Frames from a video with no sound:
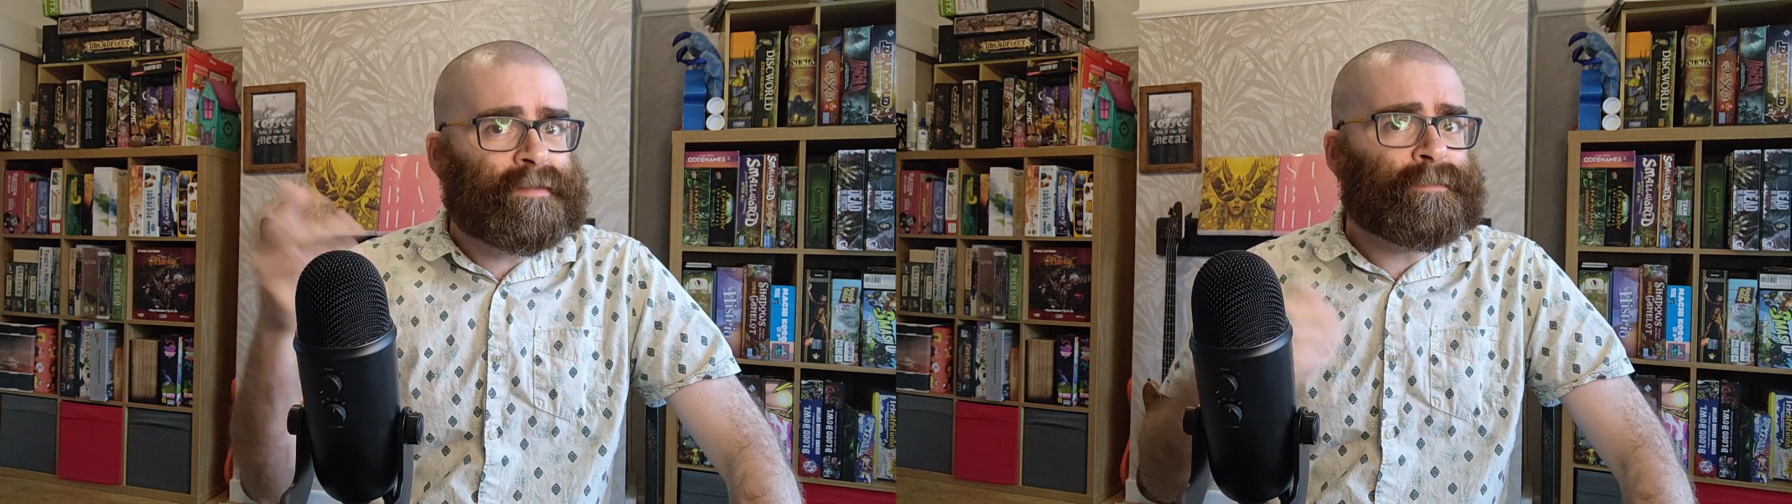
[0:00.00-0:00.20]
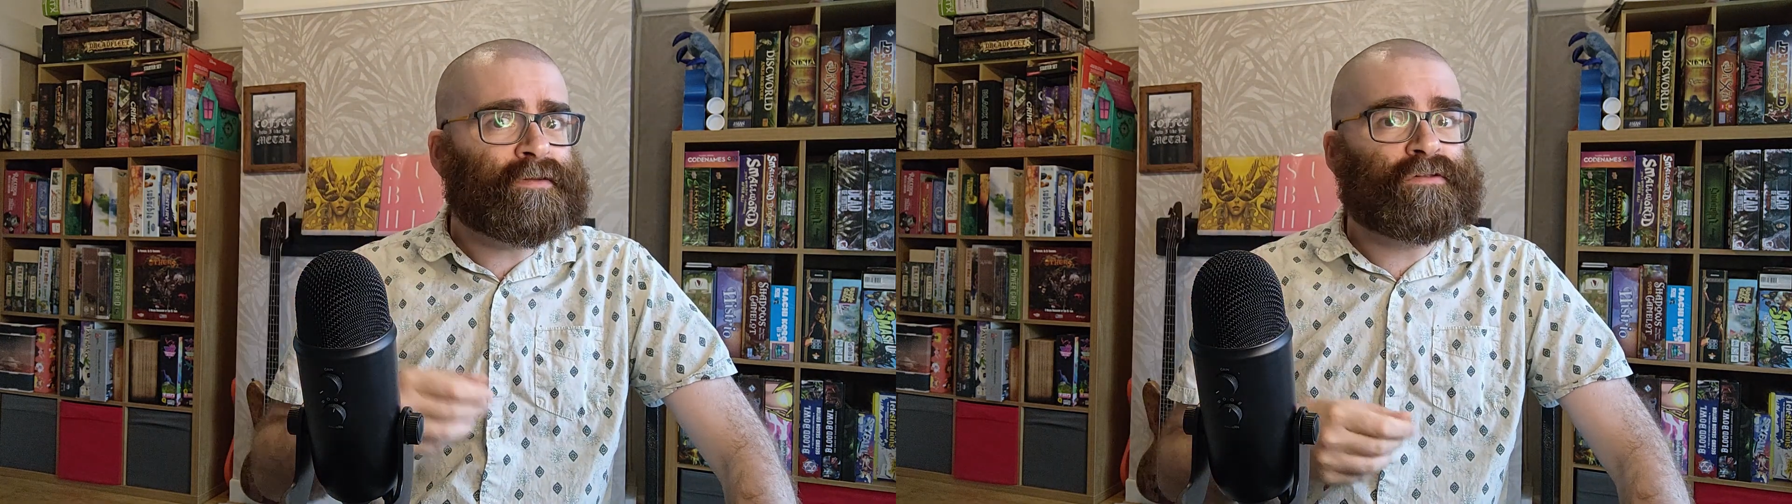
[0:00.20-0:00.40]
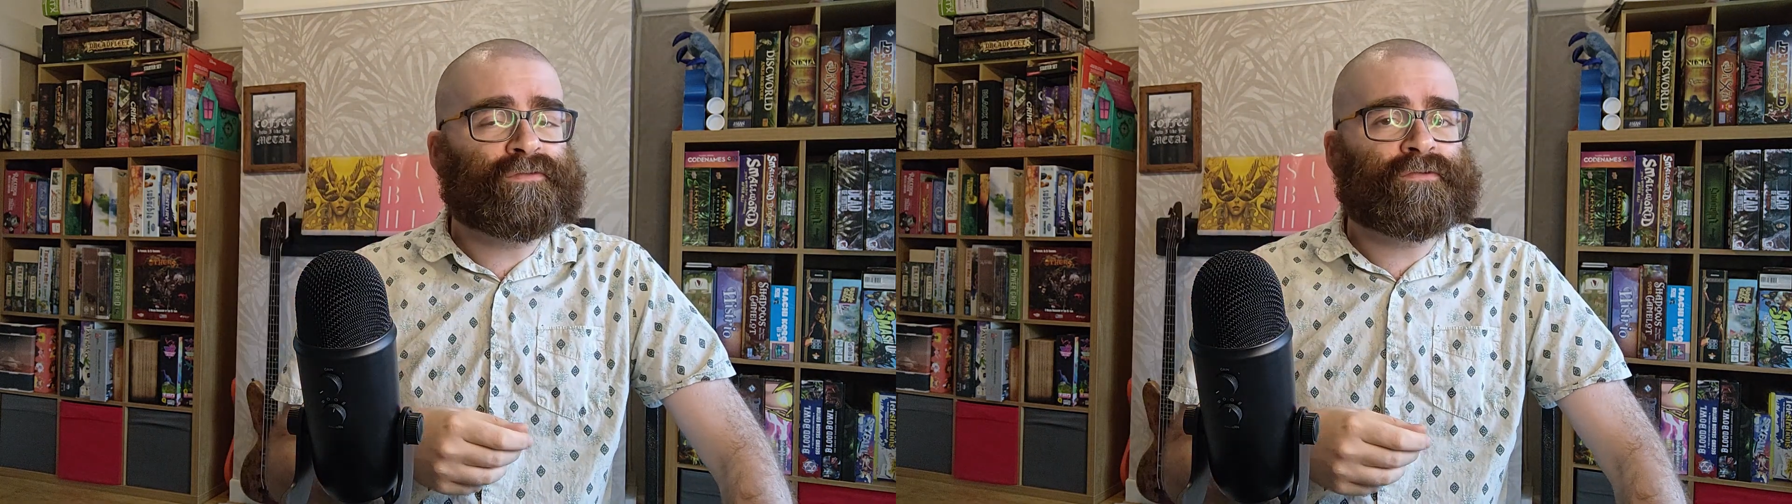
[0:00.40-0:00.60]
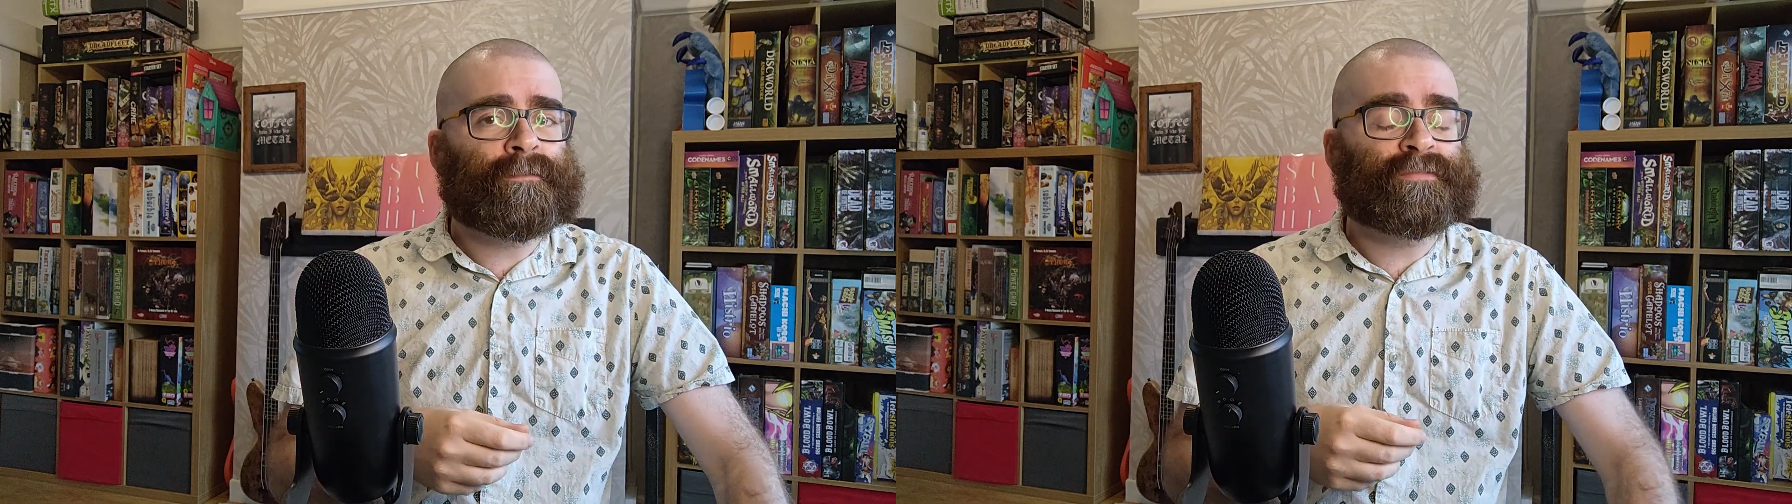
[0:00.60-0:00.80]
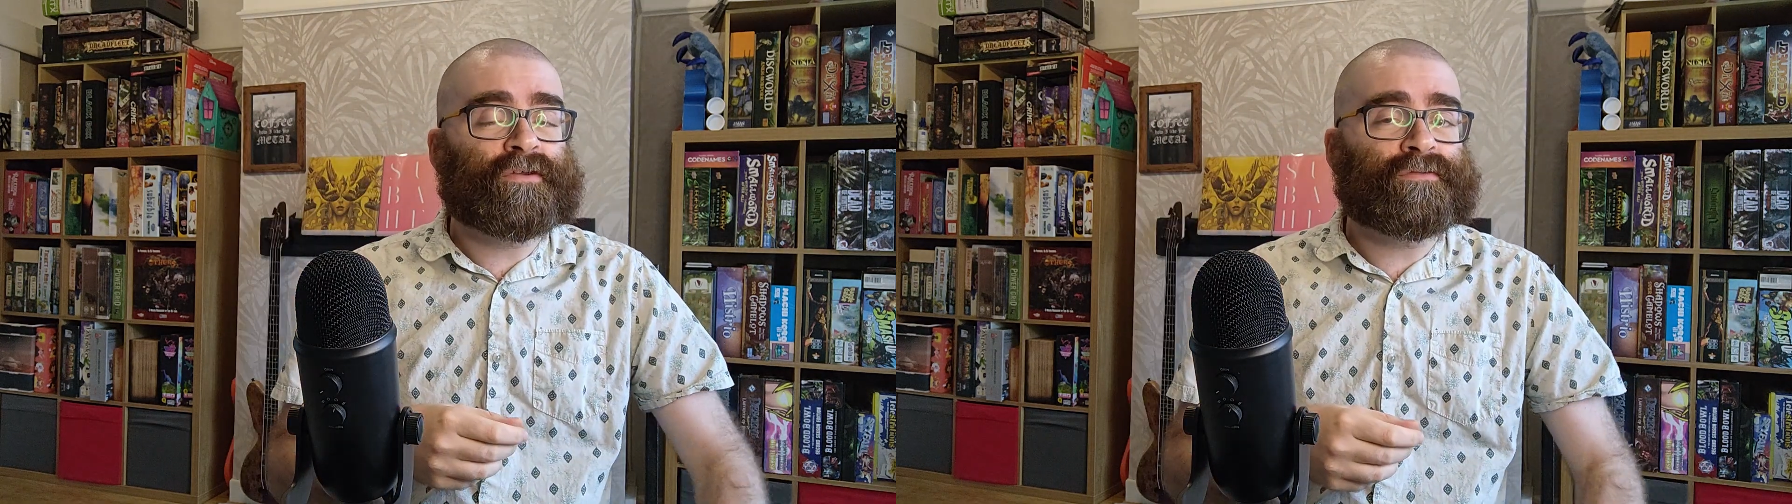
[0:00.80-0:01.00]
typical for
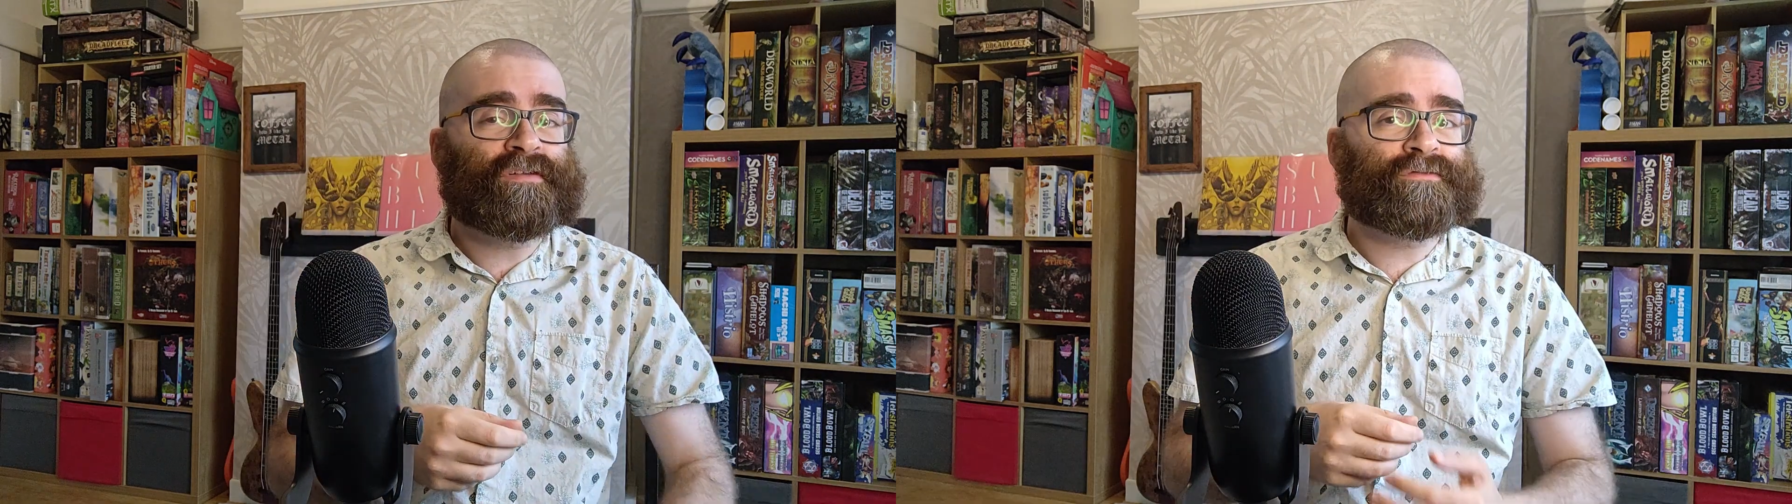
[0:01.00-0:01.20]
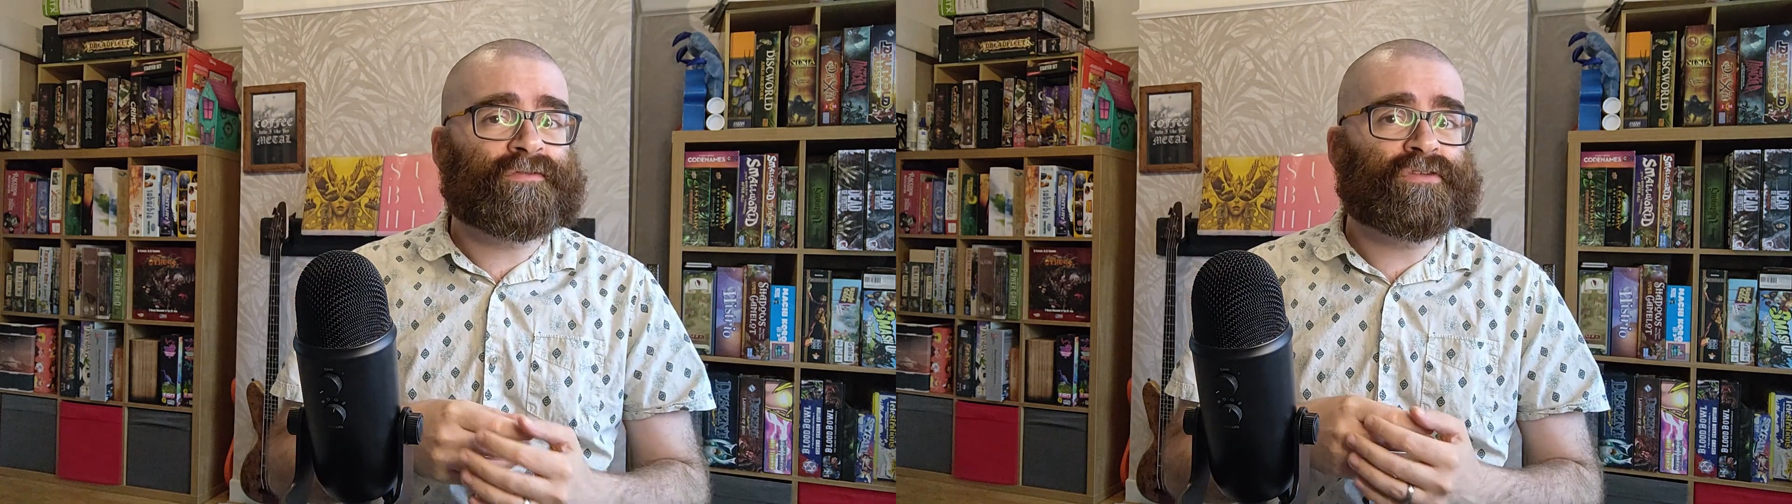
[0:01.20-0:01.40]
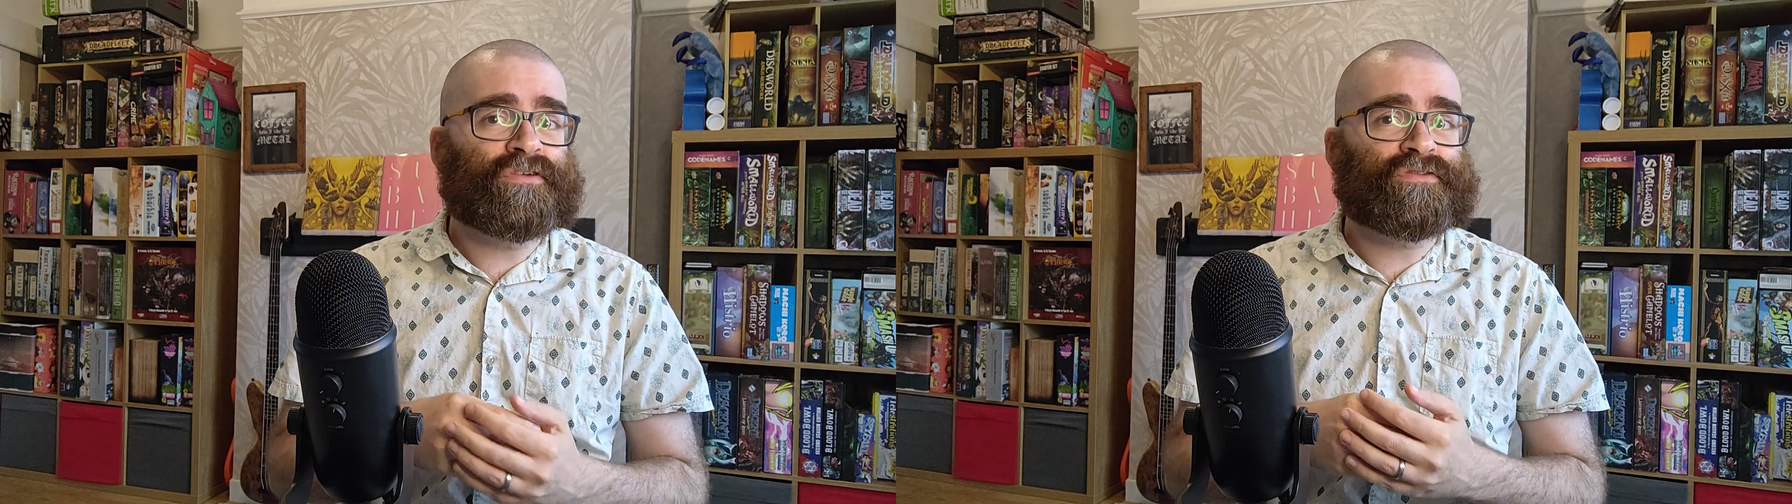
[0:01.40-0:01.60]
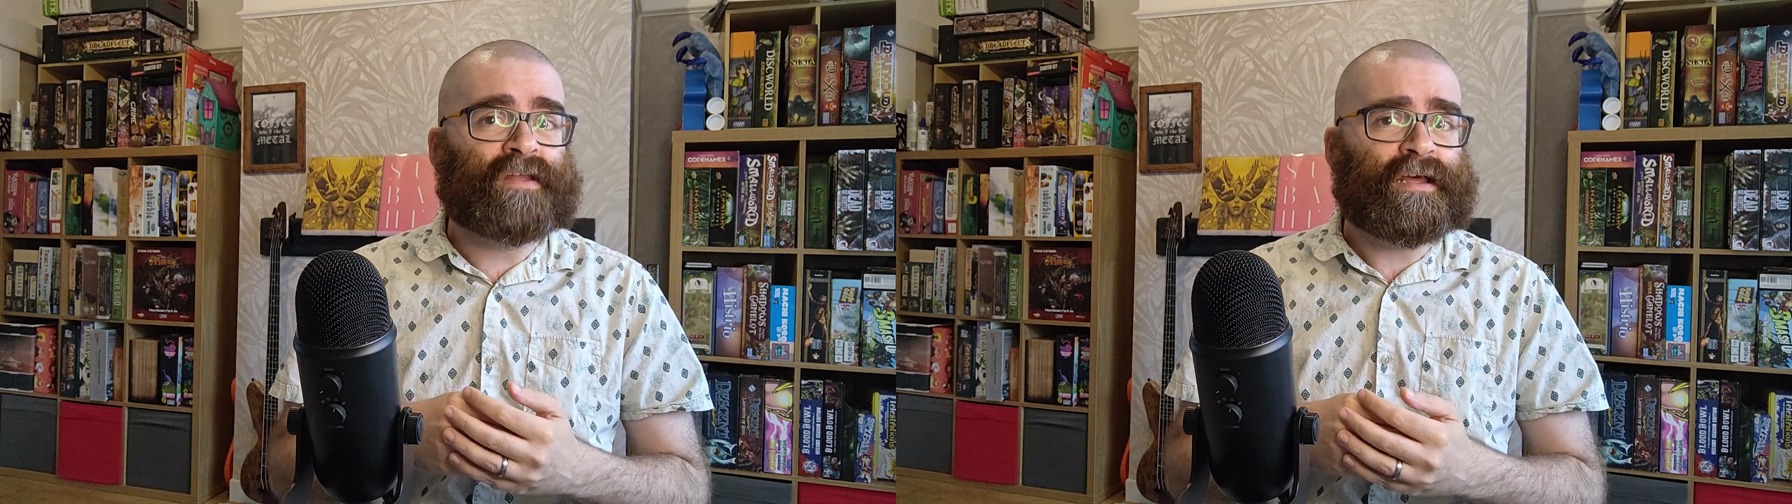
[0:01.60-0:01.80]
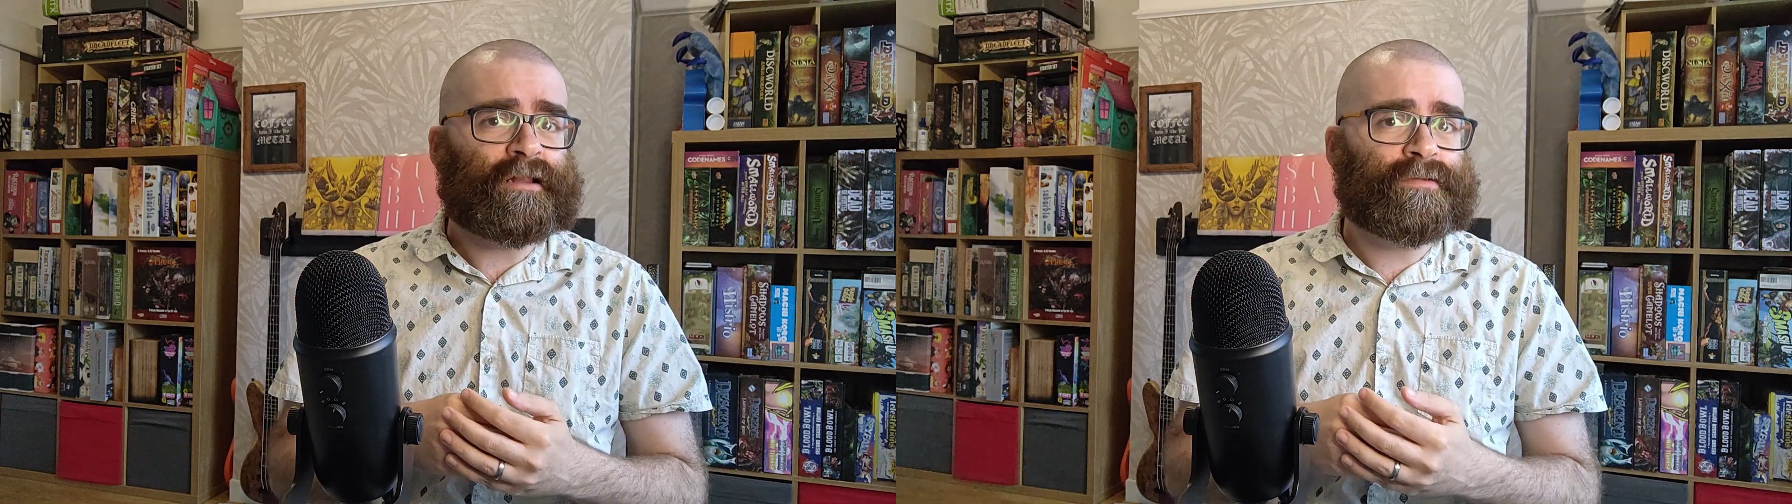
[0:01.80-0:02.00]
a Pure Reason
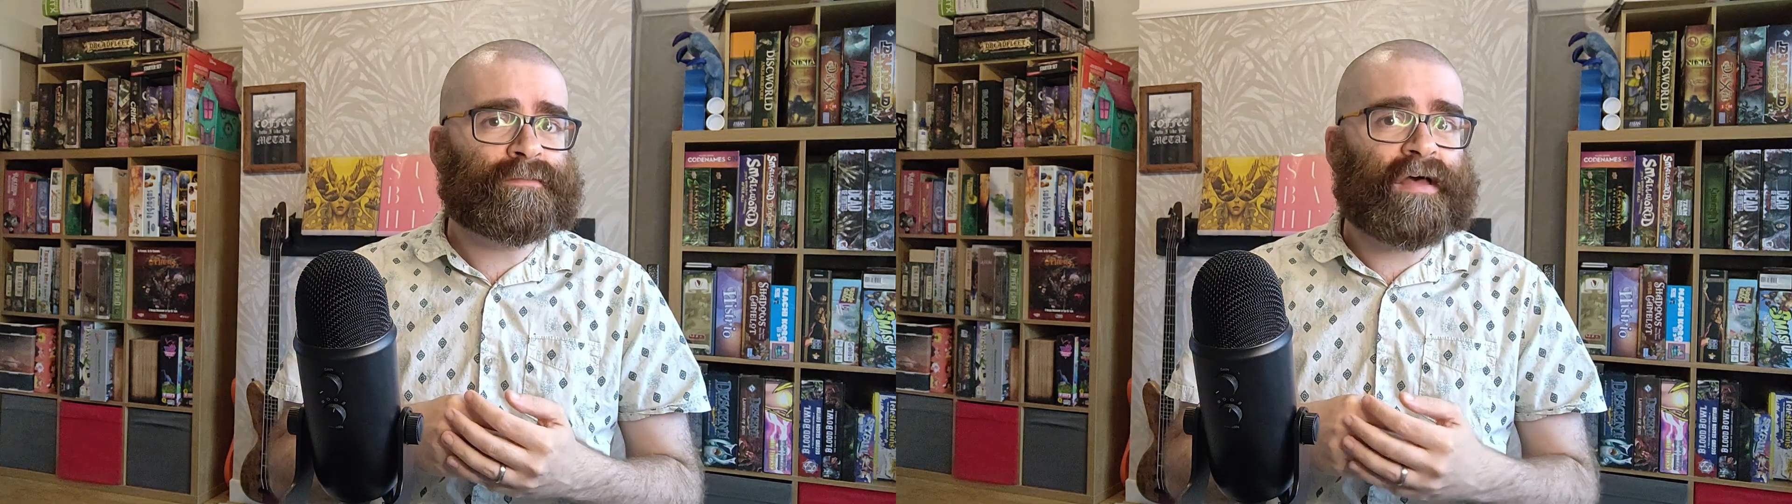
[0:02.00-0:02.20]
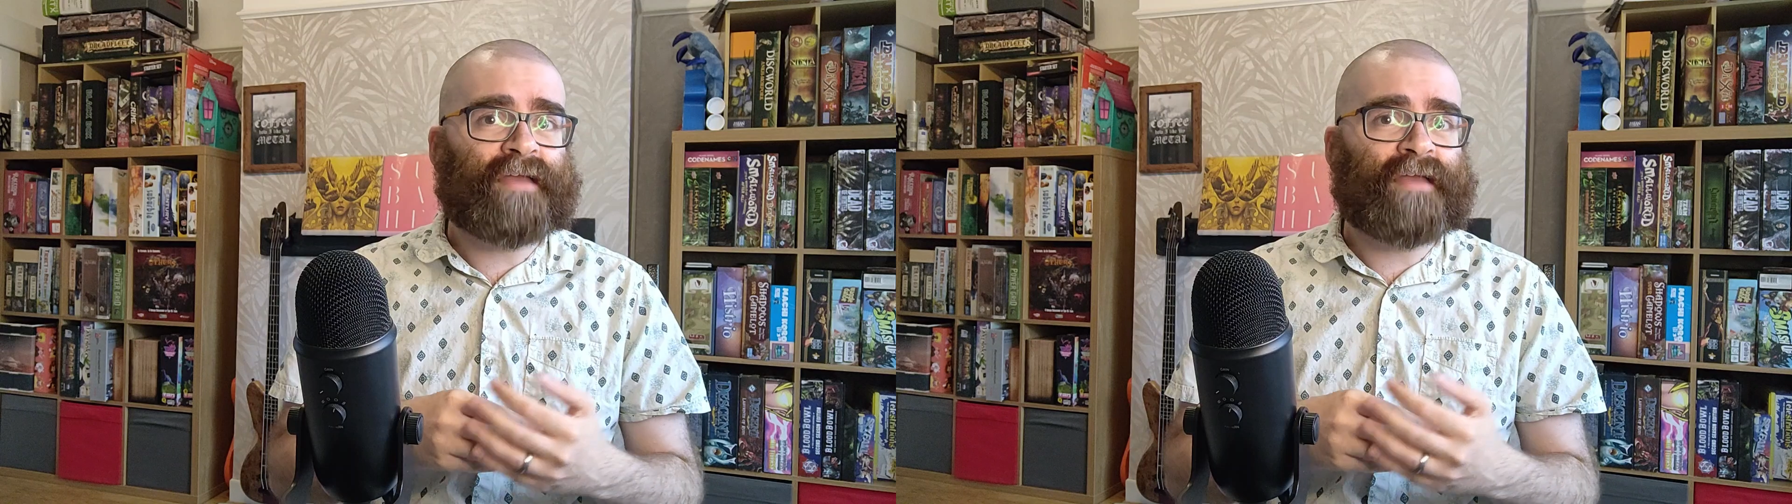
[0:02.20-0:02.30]
Revolution album,